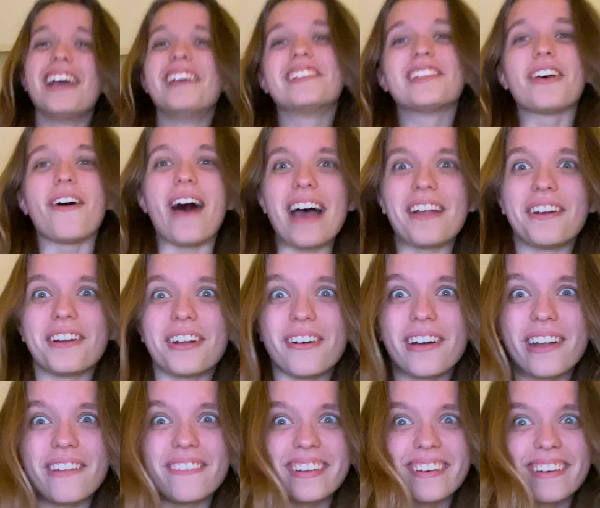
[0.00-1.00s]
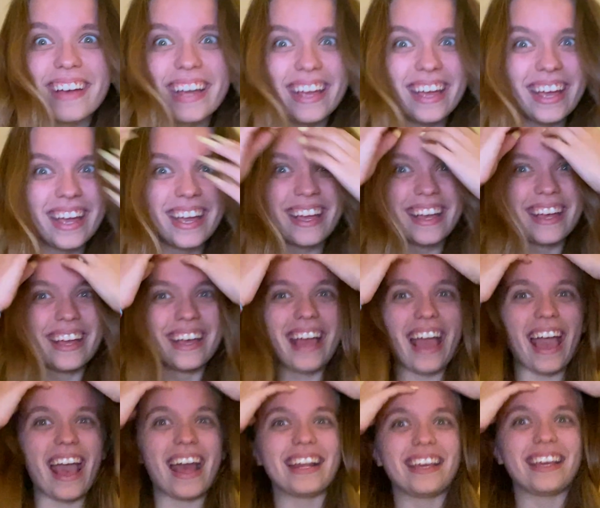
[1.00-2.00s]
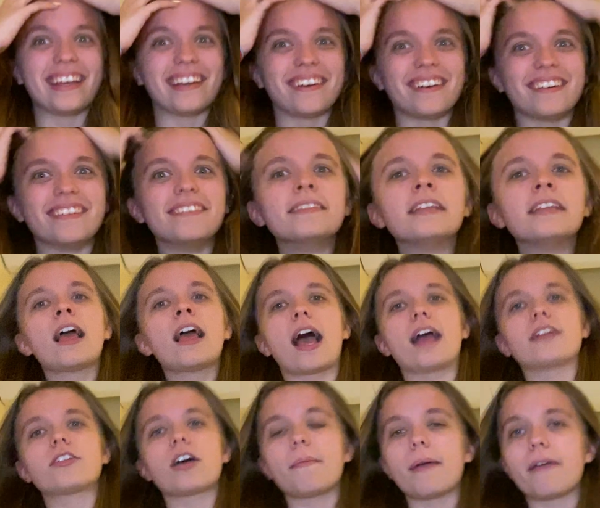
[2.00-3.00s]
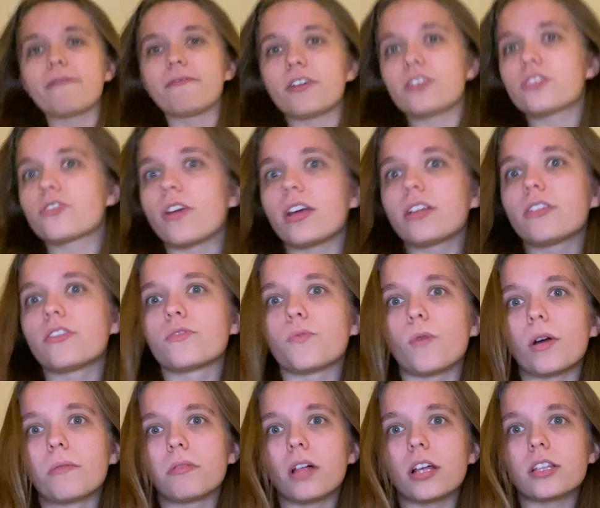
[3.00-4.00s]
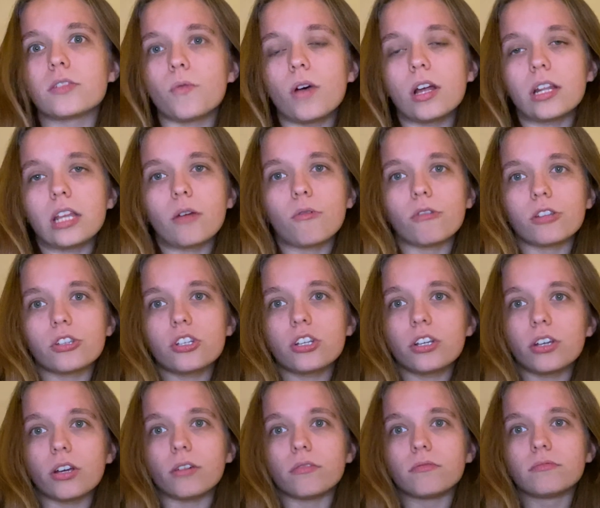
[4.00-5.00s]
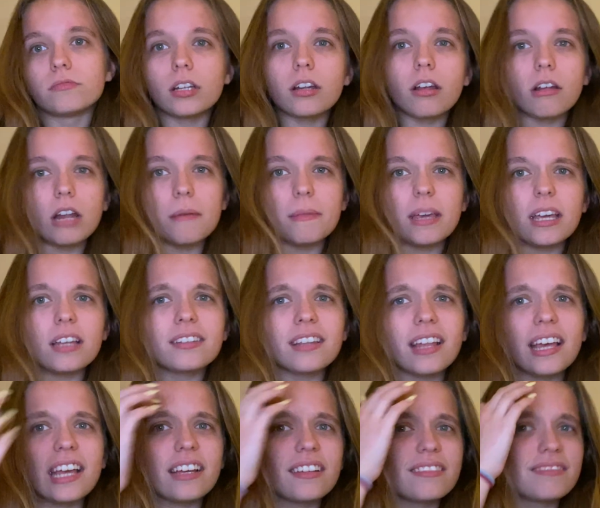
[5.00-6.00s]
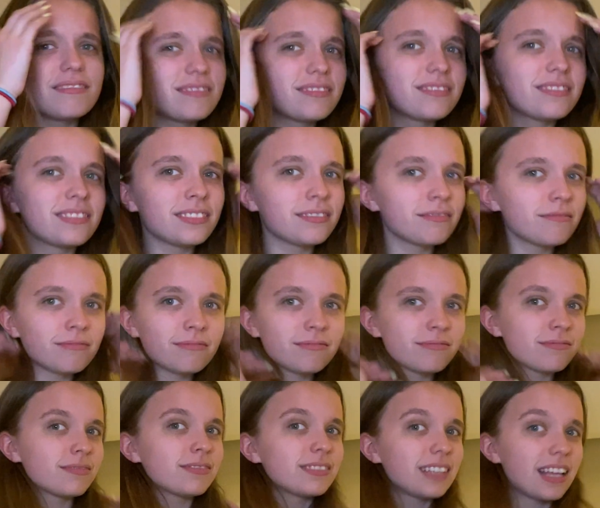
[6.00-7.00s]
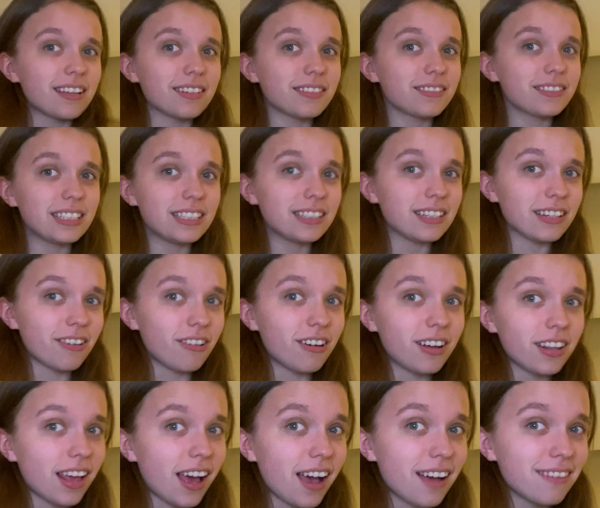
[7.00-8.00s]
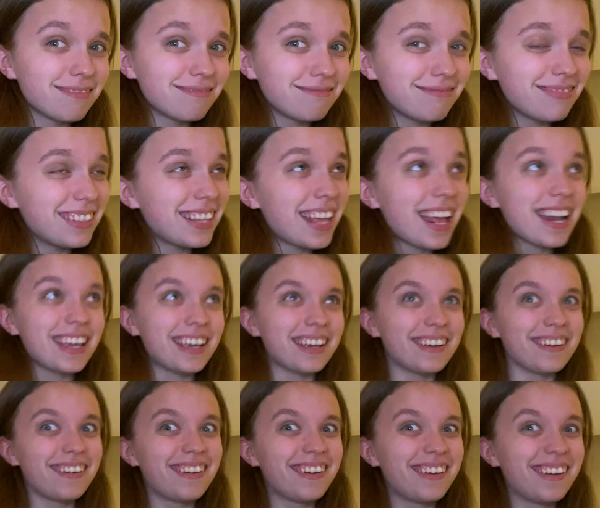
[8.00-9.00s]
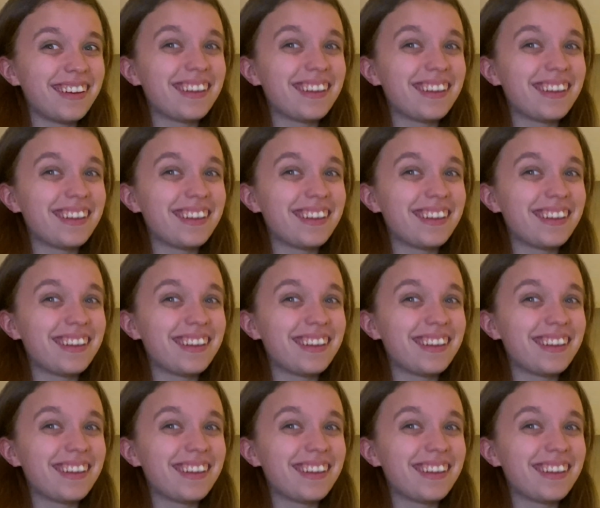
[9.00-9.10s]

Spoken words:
So I don't know what I'm doing. Anywho. I taught my first graders 1 + 1 = 2. You know what I mean? Like, I don't need to know all that. Anywho.